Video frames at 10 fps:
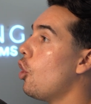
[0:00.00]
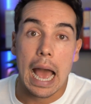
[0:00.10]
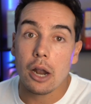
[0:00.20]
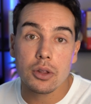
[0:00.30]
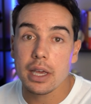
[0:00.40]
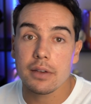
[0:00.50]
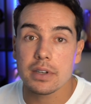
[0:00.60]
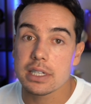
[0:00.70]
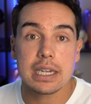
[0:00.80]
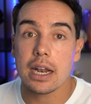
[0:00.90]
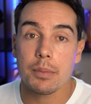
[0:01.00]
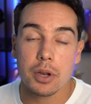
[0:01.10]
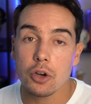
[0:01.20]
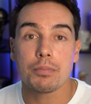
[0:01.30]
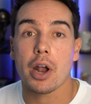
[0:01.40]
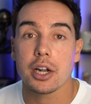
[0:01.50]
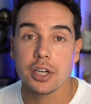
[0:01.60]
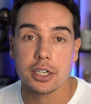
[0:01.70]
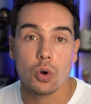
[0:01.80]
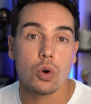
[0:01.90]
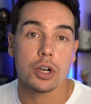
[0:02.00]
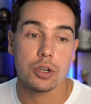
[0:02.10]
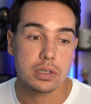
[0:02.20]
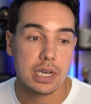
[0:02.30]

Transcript: how do they even set up a new project or a new